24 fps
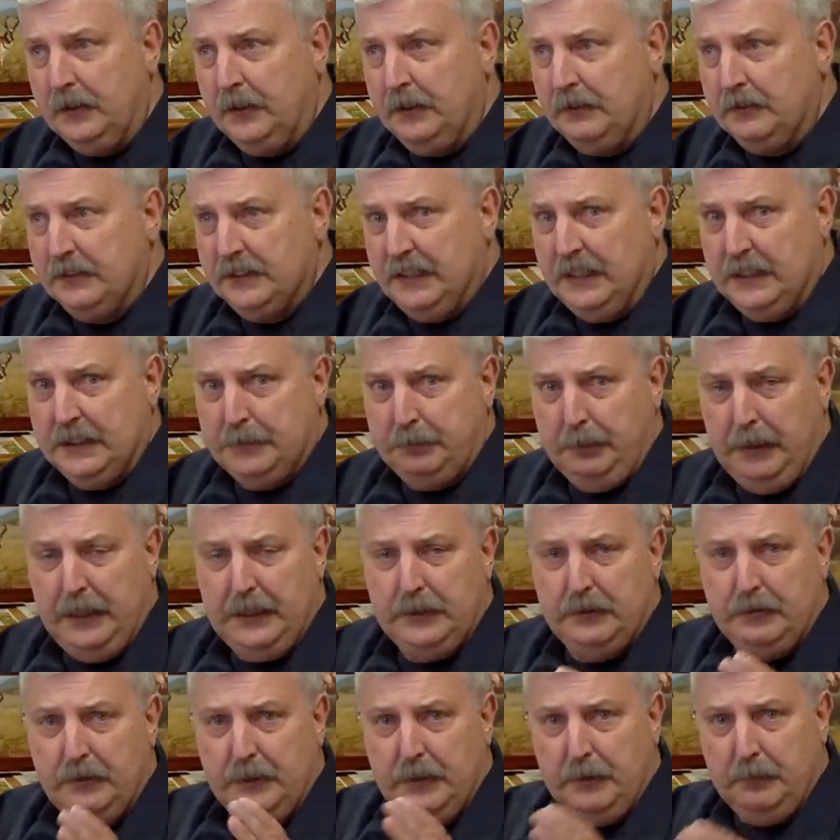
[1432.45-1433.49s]
He was an
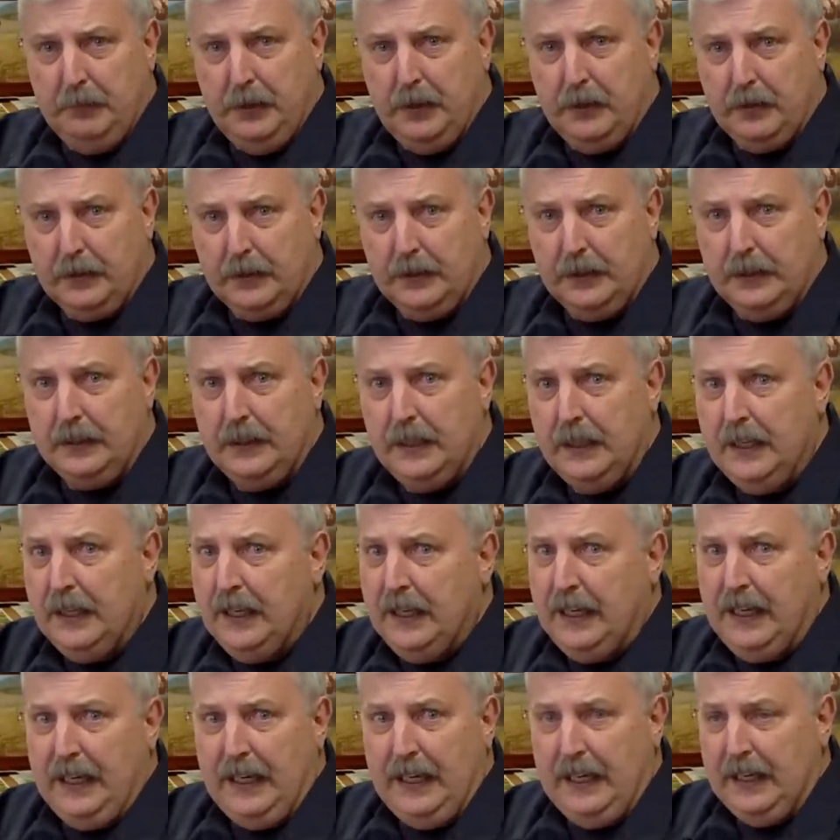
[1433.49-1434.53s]
expatriate American,
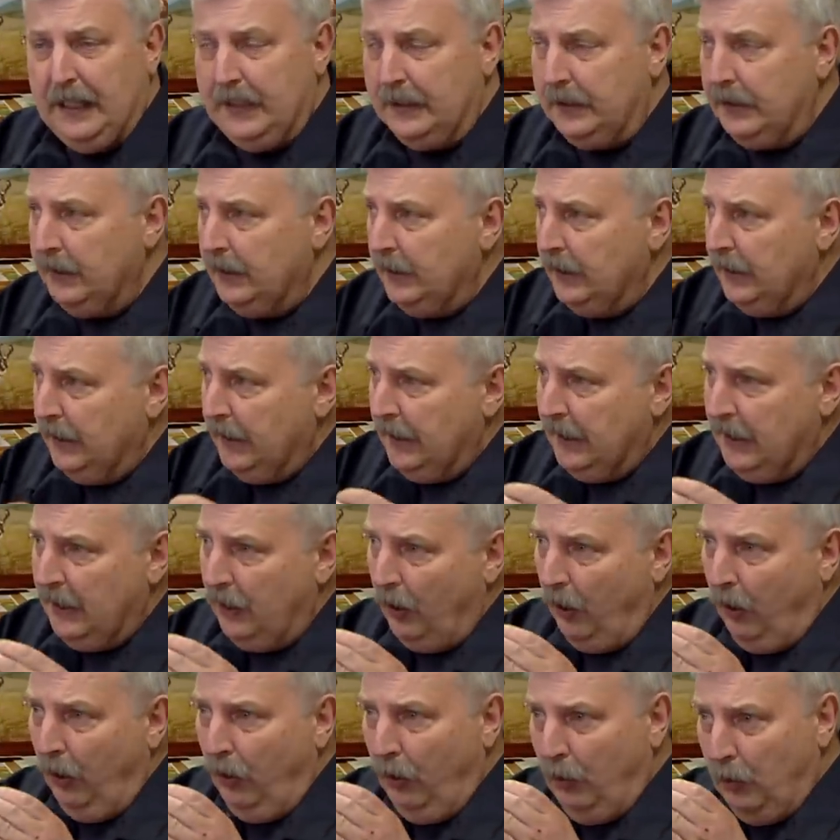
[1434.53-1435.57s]
and he
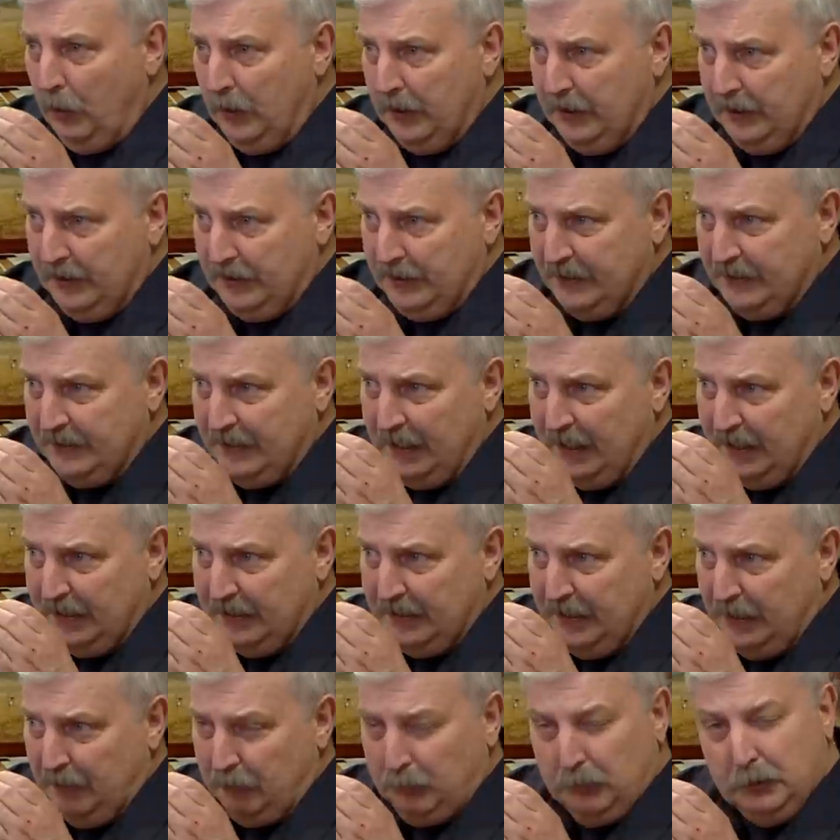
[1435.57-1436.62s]
always
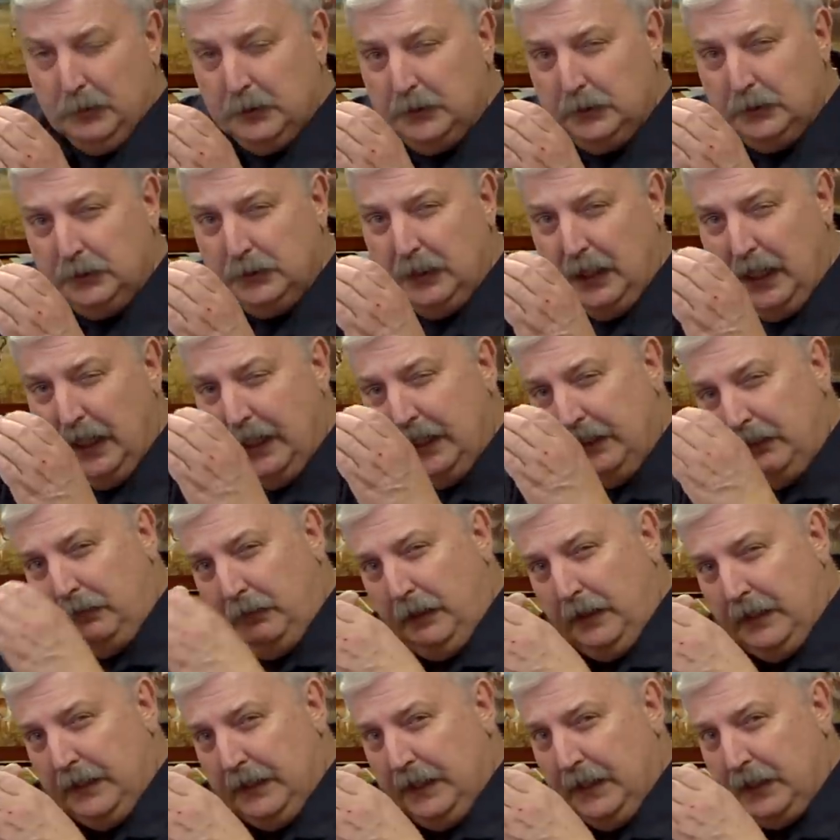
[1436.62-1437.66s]
set that real light
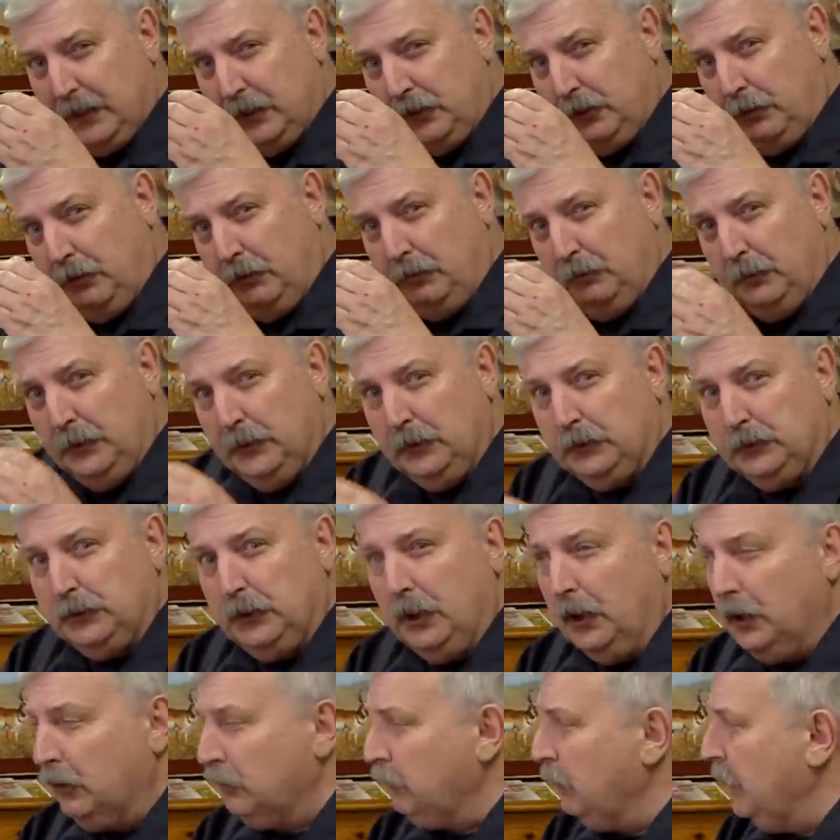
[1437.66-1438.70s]
right next to a real
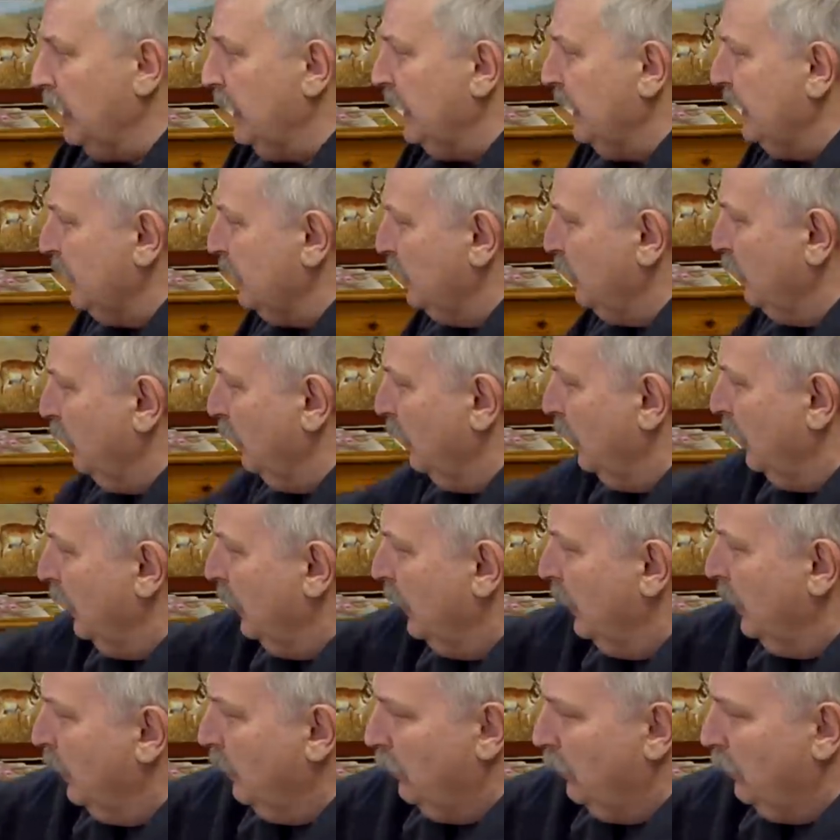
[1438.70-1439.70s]
dark, right into a